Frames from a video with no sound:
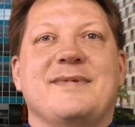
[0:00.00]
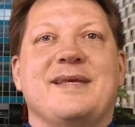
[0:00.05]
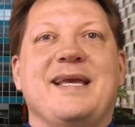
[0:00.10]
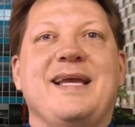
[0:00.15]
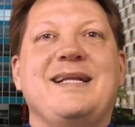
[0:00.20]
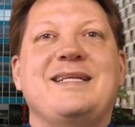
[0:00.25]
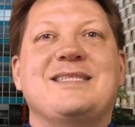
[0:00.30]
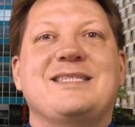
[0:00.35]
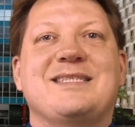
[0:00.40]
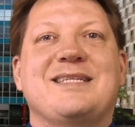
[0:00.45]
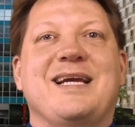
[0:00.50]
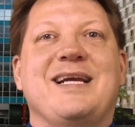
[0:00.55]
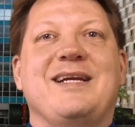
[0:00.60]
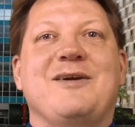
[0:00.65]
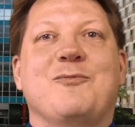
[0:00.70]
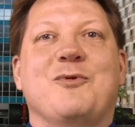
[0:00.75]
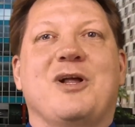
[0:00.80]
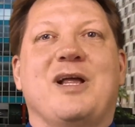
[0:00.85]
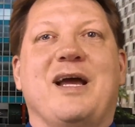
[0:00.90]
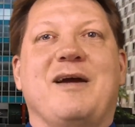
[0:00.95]
Each
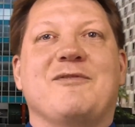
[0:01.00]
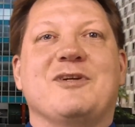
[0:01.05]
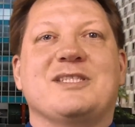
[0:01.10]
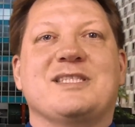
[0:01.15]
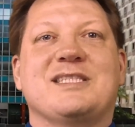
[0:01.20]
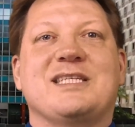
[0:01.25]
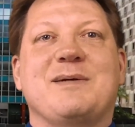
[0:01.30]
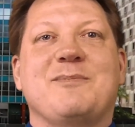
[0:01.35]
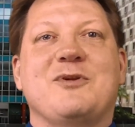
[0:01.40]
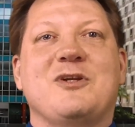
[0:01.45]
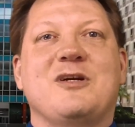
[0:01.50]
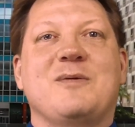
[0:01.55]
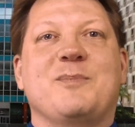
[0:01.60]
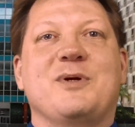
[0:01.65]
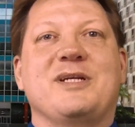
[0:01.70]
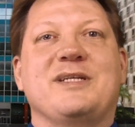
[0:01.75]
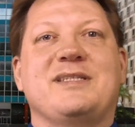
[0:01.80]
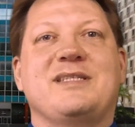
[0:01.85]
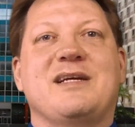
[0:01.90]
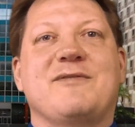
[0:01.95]
state will have a similar
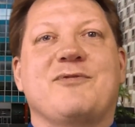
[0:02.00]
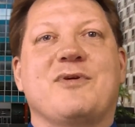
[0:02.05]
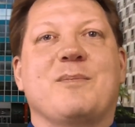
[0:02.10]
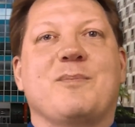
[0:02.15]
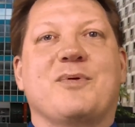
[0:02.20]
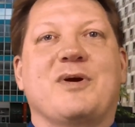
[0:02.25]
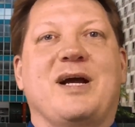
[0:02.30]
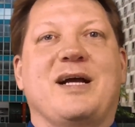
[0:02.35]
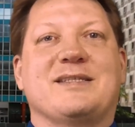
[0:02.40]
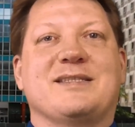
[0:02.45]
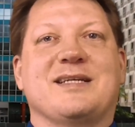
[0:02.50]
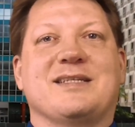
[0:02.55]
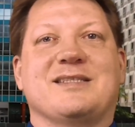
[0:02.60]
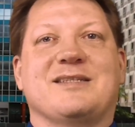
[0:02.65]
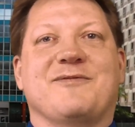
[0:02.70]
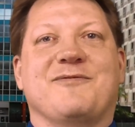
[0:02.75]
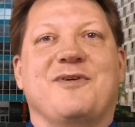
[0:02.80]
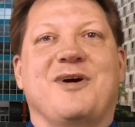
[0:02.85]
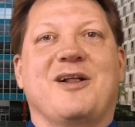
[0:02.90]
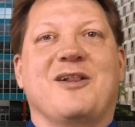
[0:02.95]
but different process
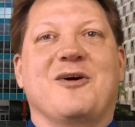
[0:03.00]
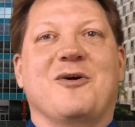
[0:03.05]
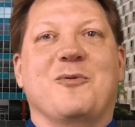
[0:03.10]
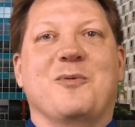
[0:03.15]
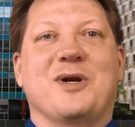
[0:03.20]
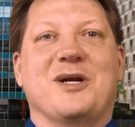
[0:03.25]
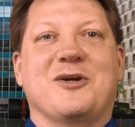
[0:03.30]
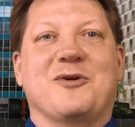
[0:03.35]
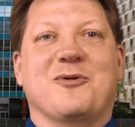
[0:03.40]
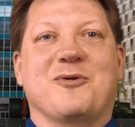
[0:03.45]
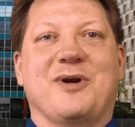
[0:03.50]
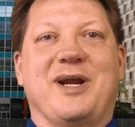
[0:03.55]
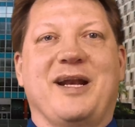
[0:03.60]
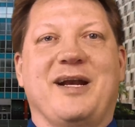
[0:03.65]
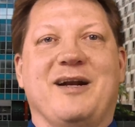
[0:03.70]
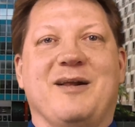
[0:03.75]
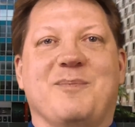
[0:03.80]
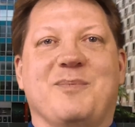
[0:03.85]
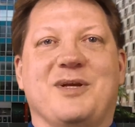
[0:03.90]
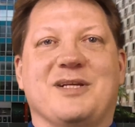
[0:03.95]
to follow when
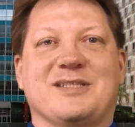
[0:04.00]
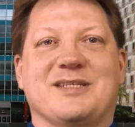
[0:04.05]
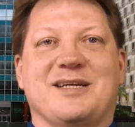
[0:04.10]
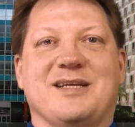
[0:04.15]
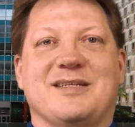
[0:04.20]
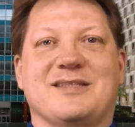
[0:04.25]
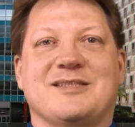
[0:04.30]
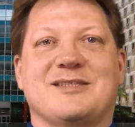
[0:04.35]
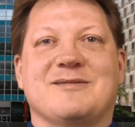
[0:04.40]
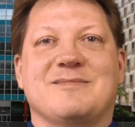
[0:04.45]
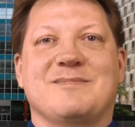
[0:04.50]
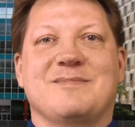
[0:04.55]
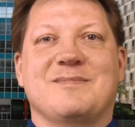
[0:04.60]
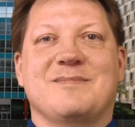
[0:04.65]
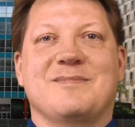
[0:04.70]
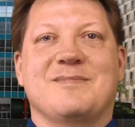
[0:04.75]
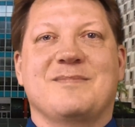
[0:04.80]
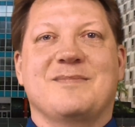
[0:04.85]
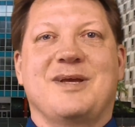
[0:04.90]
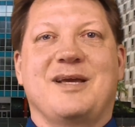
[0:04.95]
creating a business.
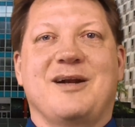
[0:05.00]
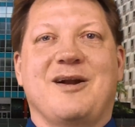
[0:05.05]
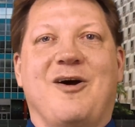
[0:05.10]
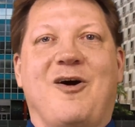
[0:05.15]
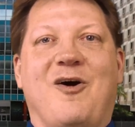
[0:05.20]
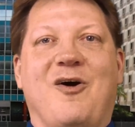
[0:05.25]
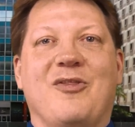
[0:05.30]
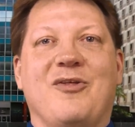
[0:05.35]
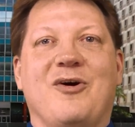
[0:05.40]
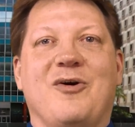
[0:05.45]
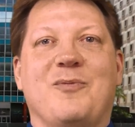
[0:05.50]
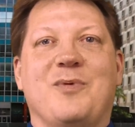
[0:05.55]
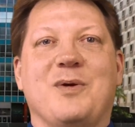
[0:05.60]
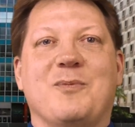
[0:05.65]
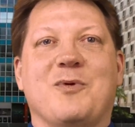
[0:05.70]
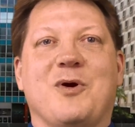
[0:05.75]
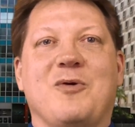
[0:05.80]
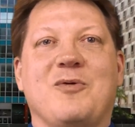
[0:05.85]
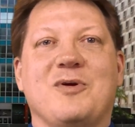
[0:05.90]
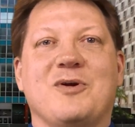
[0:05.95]
And although we
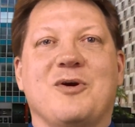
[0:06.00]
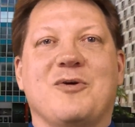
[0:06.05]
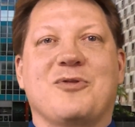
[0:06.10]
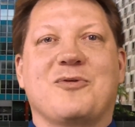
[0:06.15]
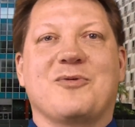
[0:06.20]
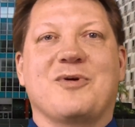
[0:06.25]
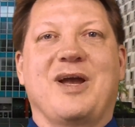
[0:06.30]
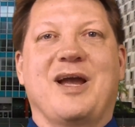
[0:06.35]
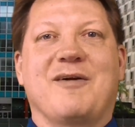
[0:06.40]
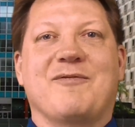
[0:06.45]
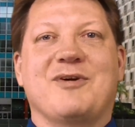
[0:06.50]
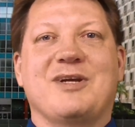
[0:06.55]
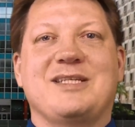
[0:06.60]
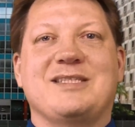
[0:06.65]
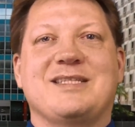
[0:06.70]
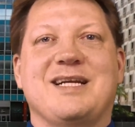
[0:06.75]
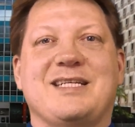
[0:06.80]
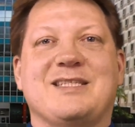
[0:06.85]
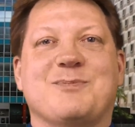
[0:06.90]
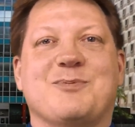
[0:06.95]
won't go through every
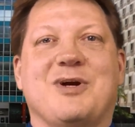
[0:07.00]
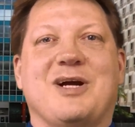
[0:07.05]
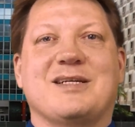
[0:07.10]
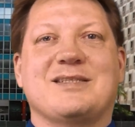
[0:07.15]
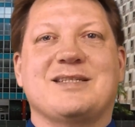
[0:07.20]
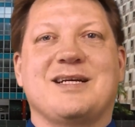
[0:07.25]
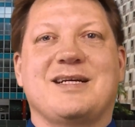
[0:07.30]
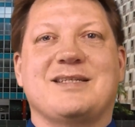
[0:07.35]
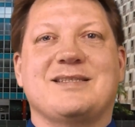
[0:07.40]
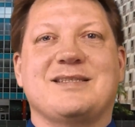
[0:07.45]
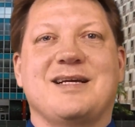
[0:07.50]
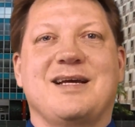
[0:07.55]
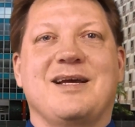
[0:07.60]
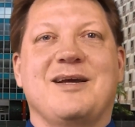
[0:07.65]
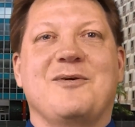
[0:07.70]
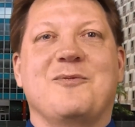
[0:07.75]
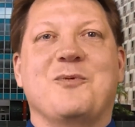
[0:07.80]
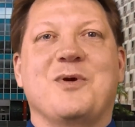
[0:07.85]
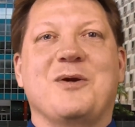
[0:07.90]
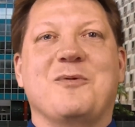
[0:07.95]
state's process,
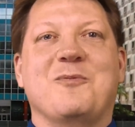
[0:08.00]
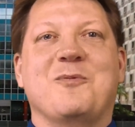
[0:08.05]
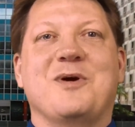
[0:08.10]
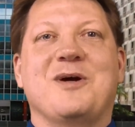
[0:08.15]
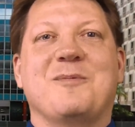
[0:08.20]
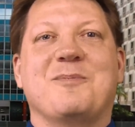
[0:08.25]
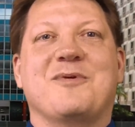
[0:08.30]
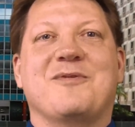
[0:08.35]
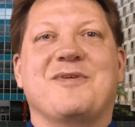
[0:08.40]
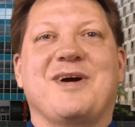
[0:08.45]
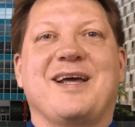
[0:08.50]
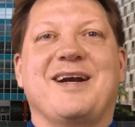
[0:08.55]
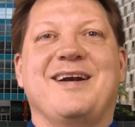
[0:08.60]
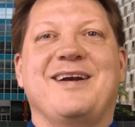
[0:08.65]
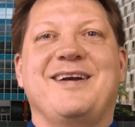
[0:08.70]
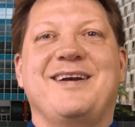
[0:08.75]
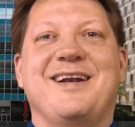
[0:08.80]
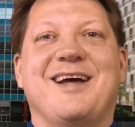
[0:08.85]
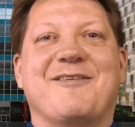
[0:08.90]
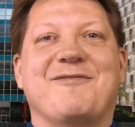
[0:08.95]
we will provide
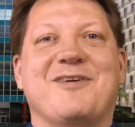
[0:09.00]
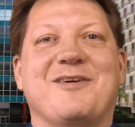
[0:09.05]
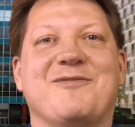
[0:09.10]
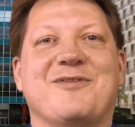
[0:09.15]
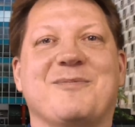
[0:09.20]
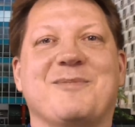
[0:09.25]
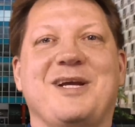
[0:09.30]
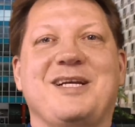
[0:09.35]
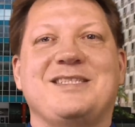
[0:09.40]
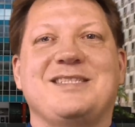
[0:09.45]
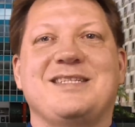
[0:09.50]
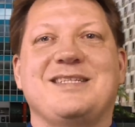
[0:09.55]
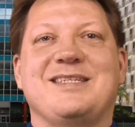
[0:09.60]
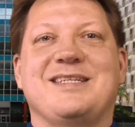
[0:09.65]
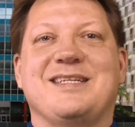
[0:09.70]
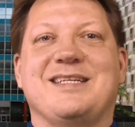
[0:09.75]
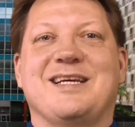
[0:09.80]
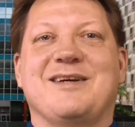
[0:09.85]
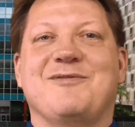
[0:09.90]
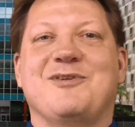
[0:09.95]
enough information
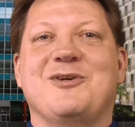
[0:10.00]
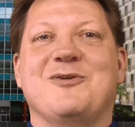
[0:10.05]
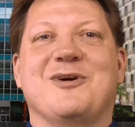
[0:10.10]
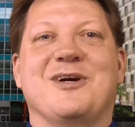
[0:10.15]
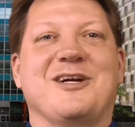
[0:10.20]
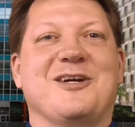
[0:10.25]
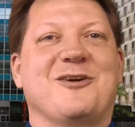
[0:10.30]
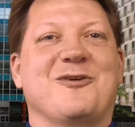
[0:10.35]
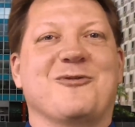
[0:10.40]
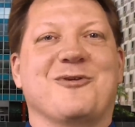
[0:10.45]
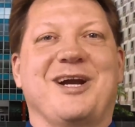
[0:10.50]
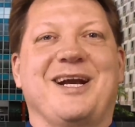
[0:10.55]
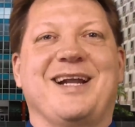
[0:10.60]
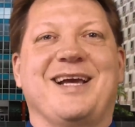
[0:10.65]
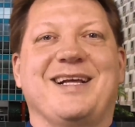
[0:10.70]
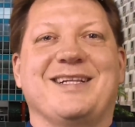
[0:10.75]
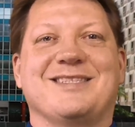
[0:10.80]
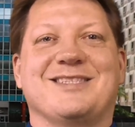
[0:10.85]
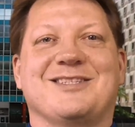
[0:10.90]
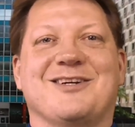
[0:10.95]
to give you a great
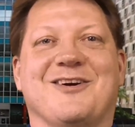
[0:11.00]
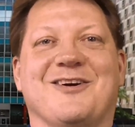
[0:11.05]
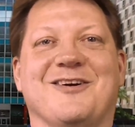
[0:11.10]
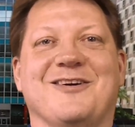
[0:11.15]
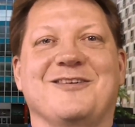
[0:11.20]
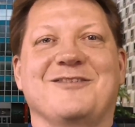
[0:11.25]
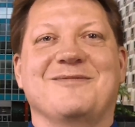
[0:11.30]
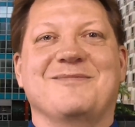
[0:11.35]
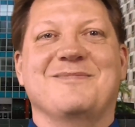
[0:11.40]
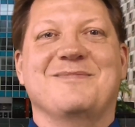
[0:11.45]
head start.